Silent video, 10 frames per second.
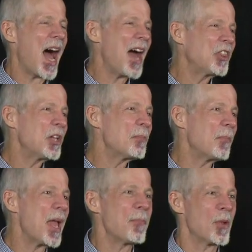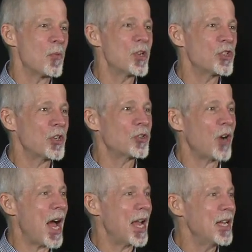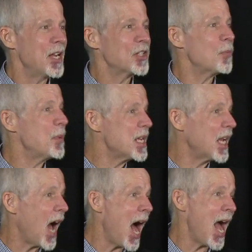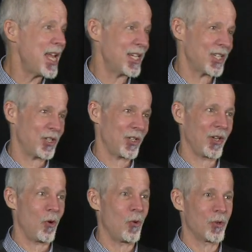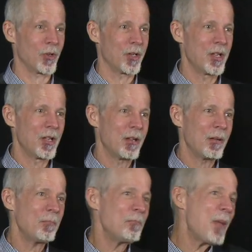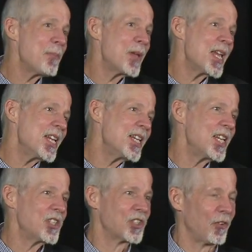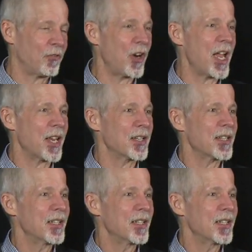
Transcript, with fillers: I think maybe we should try to be kind to the ogre. Maybe he needs a friend.